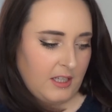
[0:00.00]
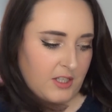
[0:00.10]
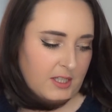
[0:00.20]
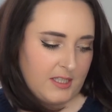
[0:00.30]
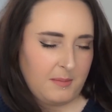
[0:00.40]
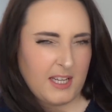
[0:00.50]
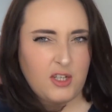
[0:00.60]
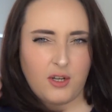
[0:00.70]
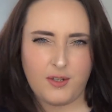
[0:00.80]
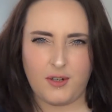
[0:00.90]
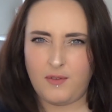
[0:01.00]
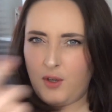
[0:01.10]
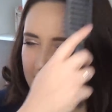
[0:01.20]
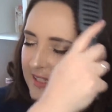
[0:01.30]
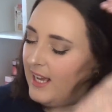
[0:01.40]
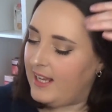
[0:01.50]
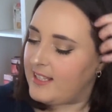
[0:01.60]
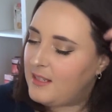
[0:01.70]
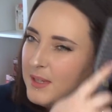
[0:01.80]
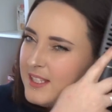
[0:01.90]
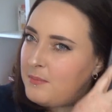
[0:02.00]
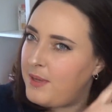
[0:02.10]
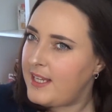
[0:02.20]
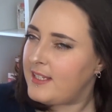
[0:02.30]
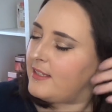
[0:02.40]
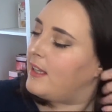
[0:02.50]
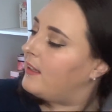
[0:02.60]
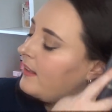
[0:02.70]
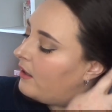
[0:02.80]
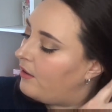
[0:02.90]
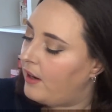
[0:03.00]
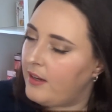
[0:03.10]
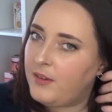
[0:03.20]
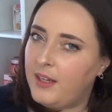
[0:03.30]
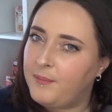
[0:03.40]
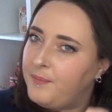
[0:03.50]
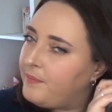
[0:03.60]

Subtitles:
just to make sure sort of all the tats and bits and pieces not there are out of it.